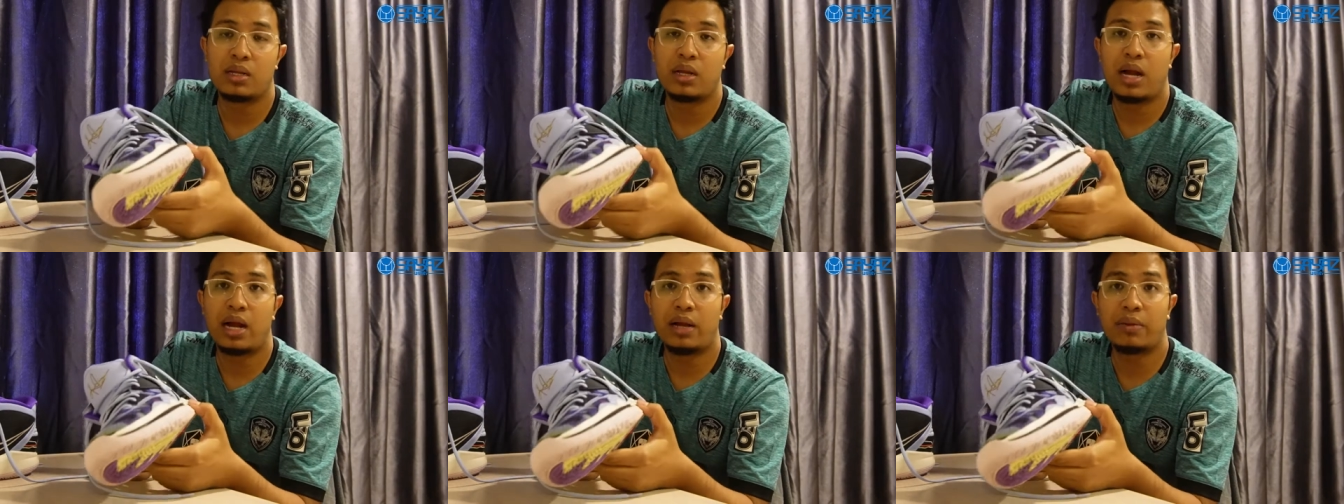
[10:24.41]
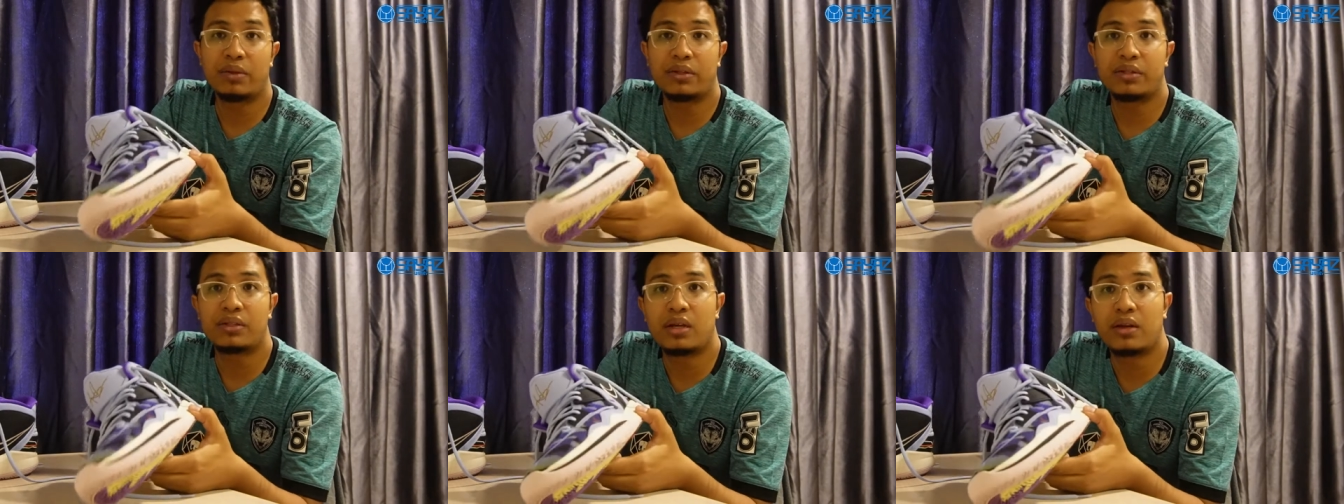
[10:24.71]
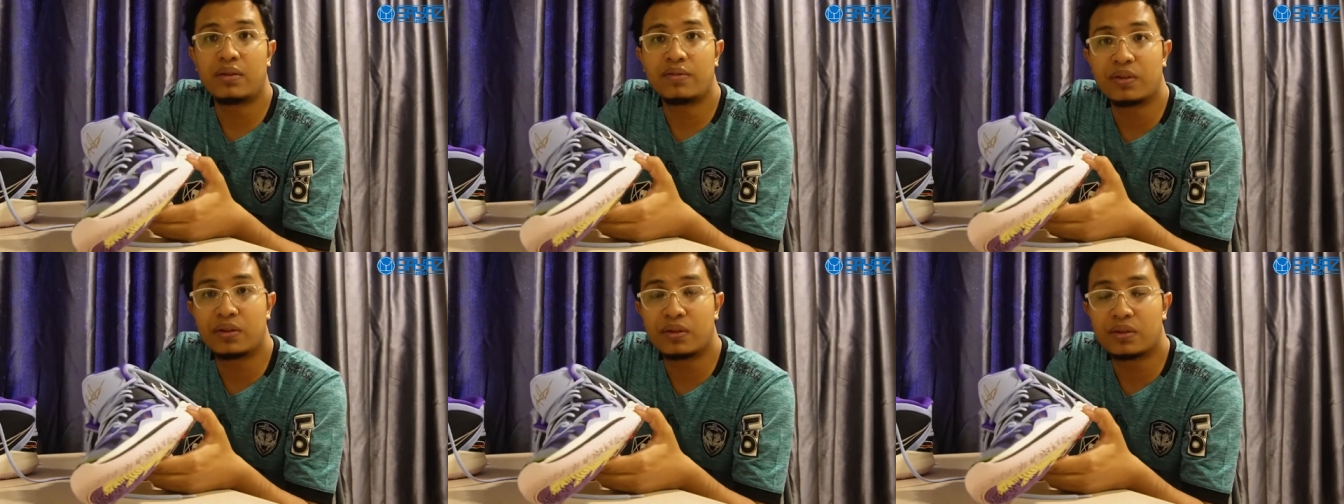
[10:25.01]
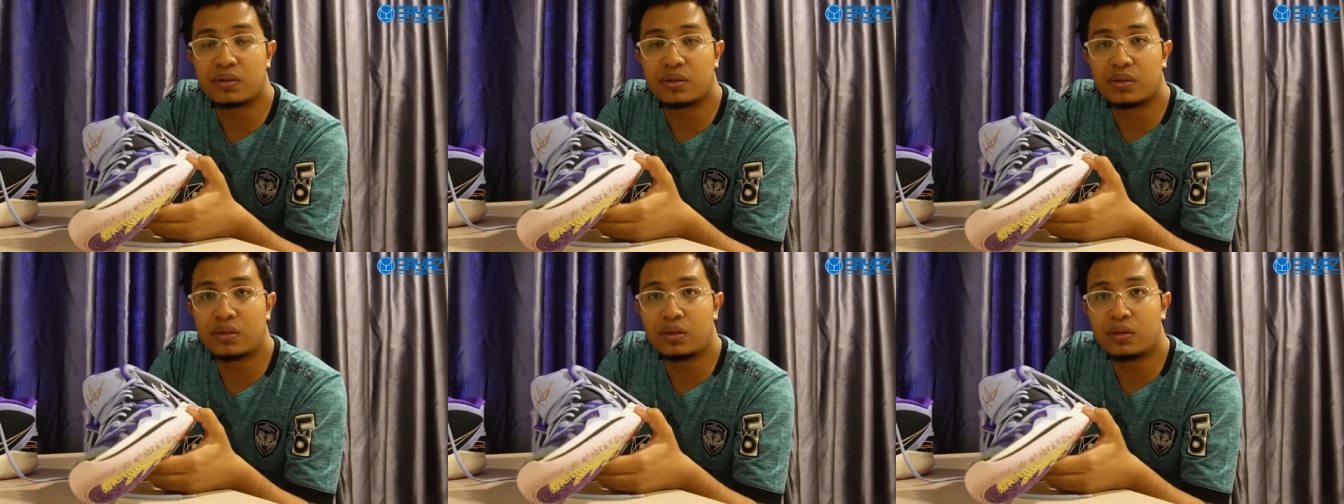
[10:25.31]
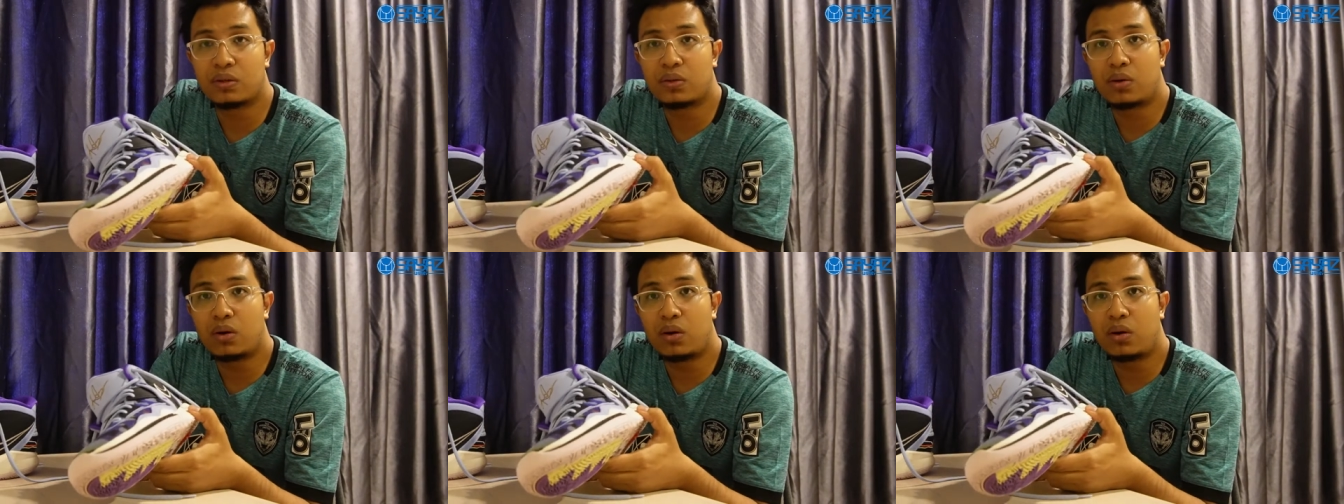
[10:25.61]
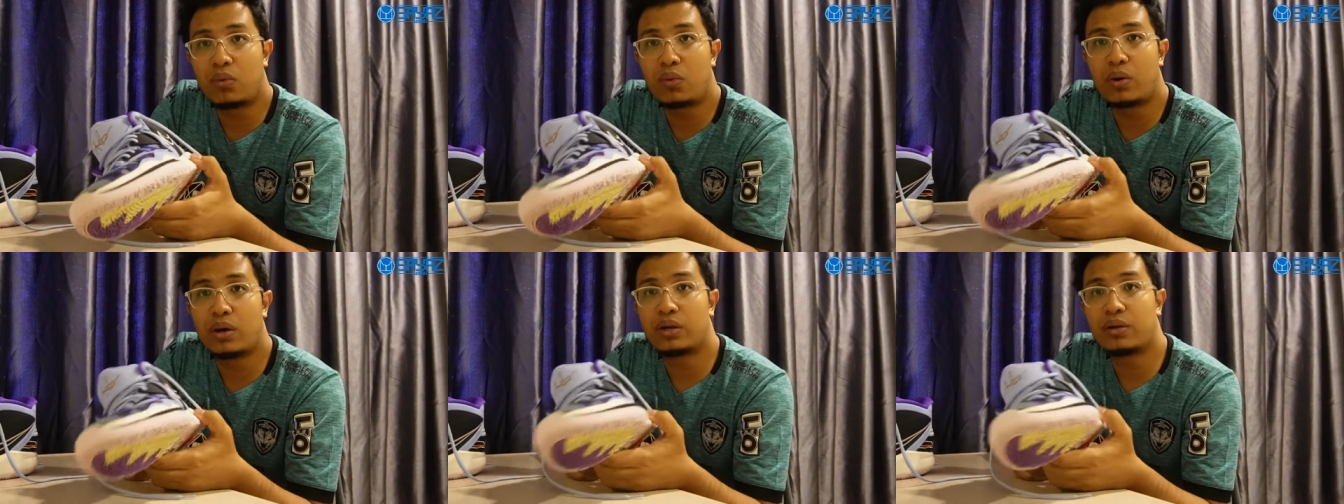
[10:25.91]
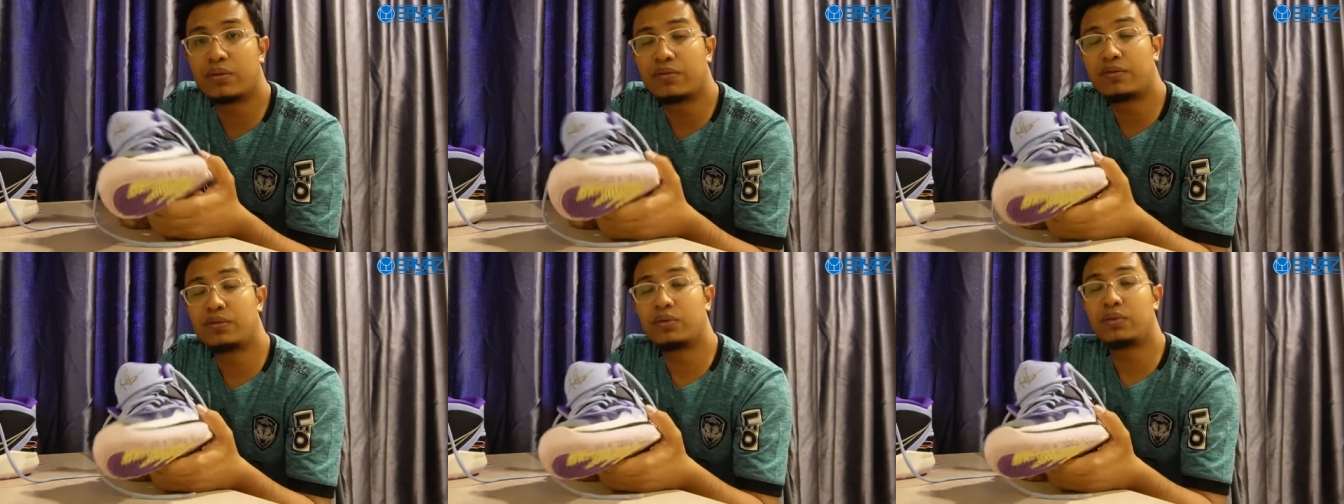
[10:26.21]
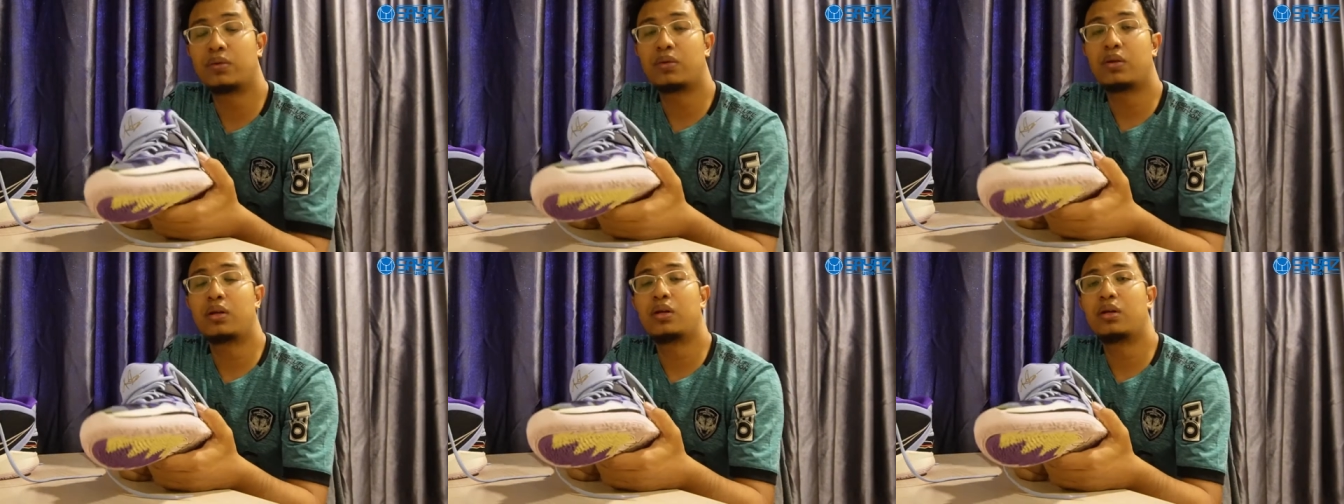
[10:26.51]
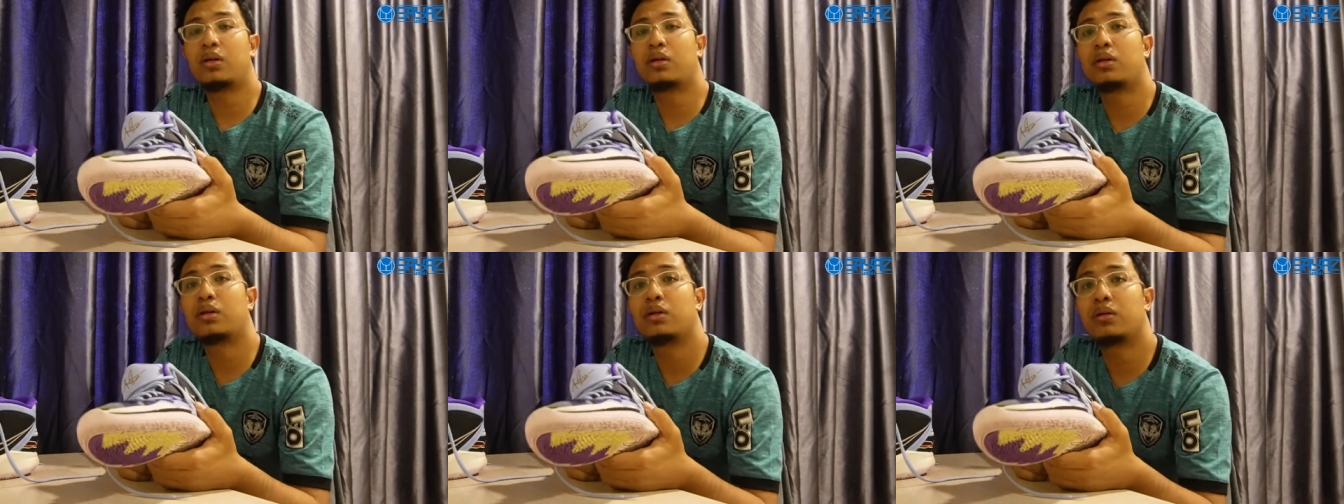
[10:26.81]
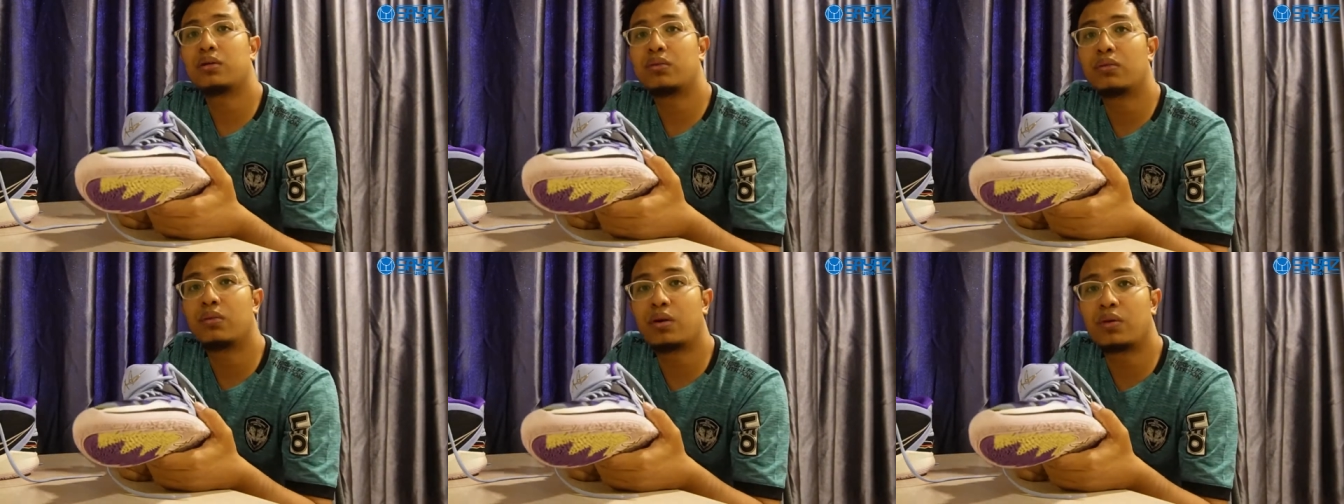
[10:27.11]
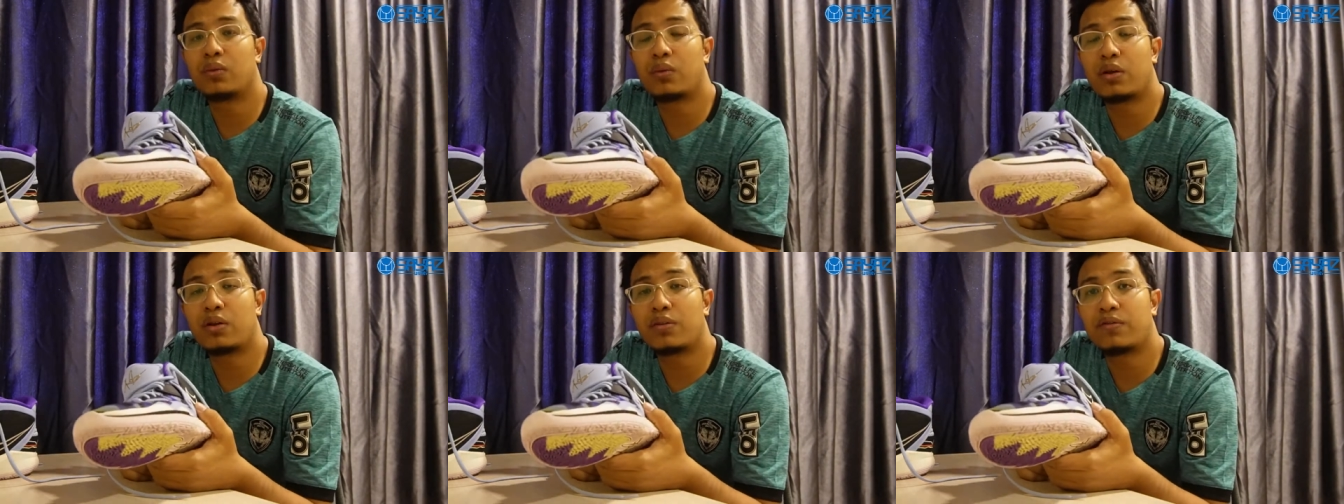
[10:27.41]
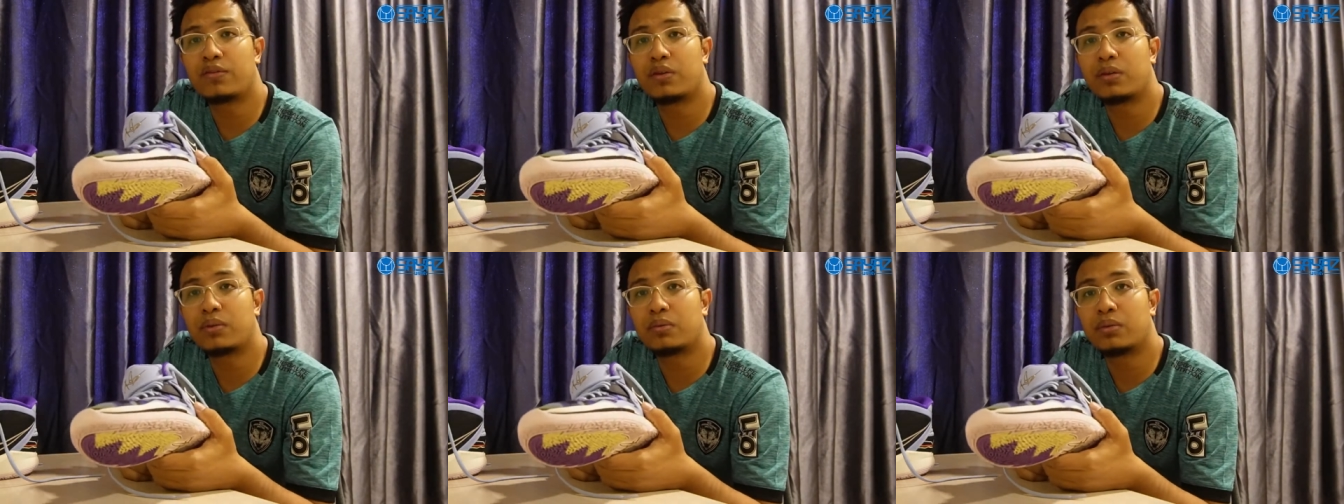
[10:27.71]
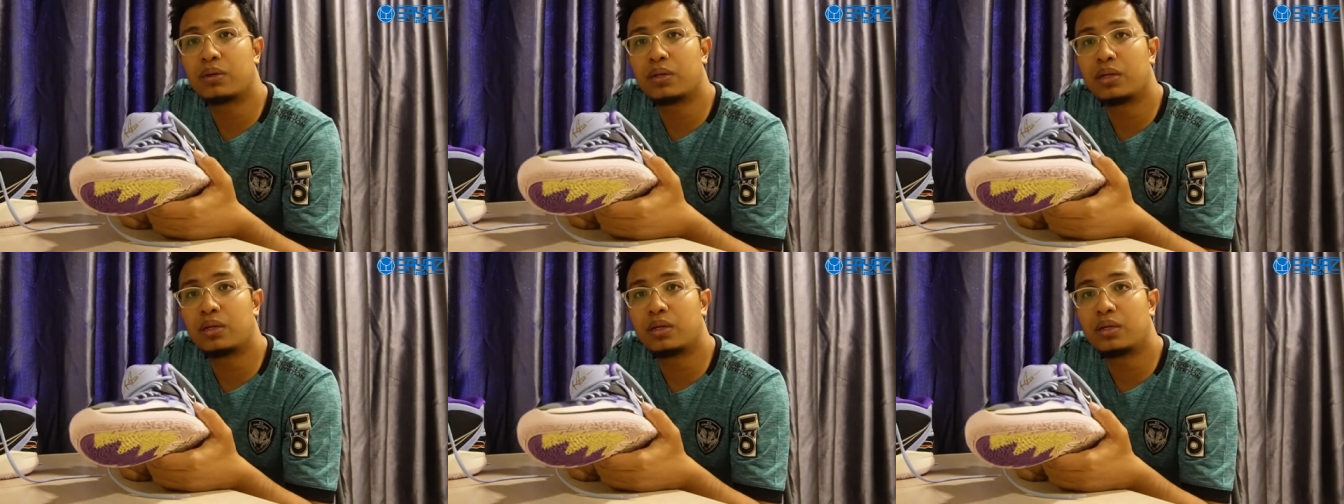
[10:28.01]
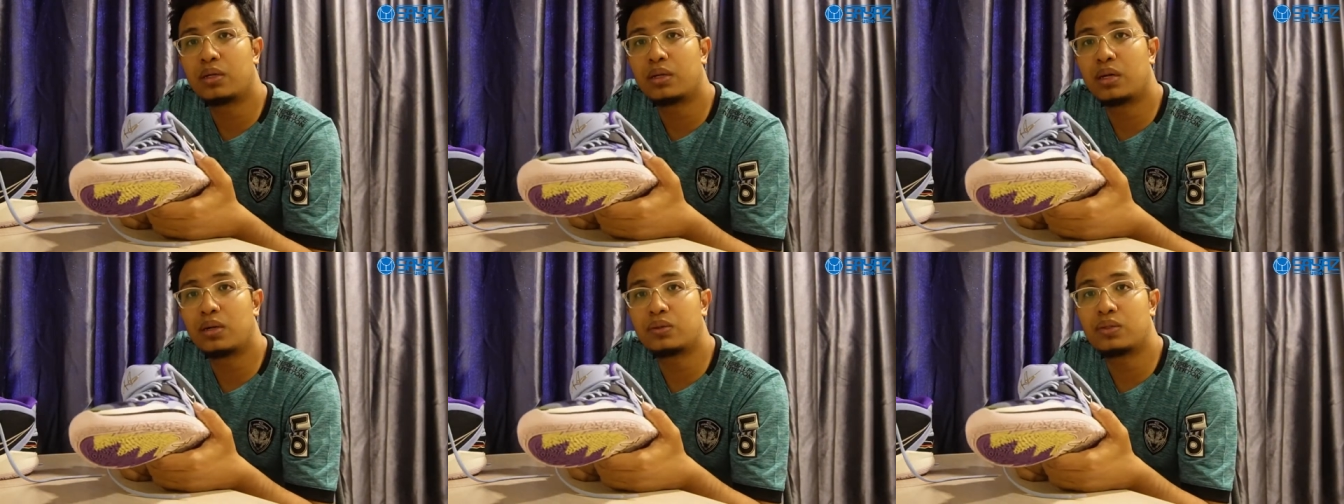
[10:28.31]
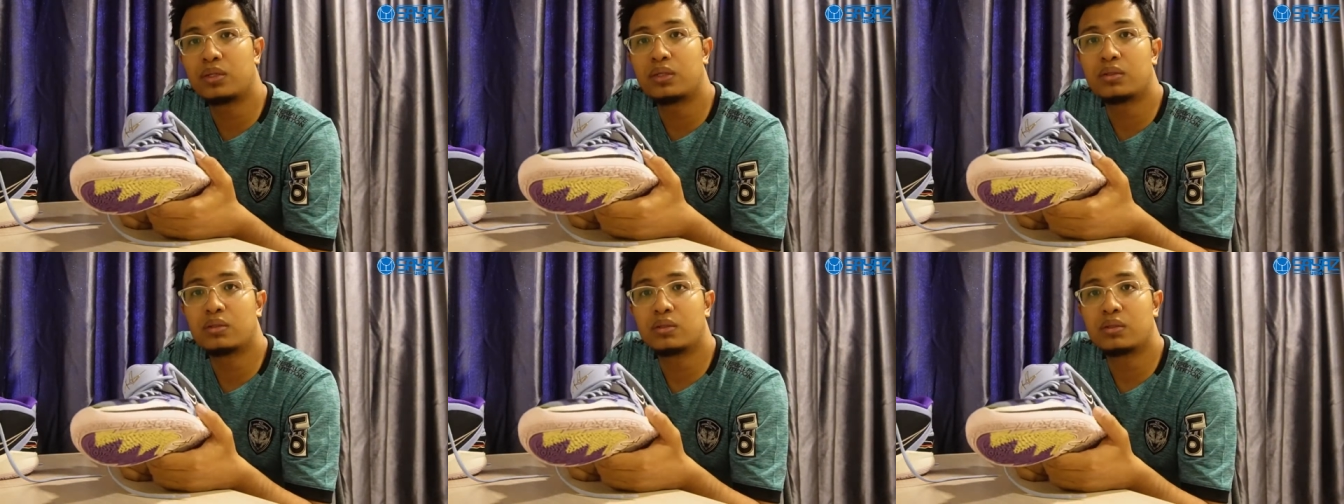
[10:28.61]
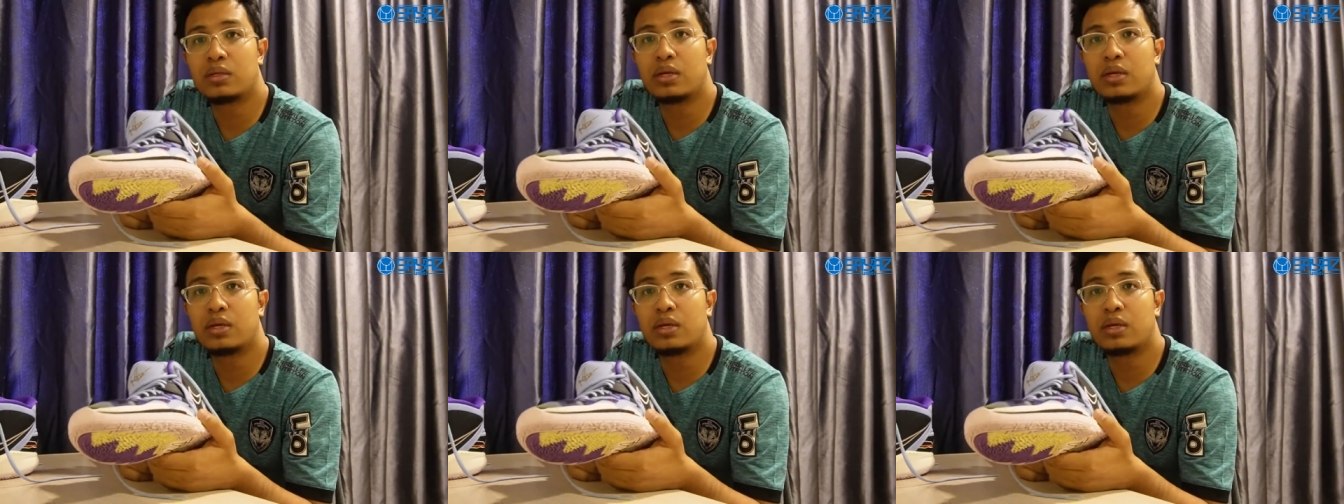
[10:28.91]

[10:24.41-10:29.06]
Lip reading: I myself is a wider feet audience,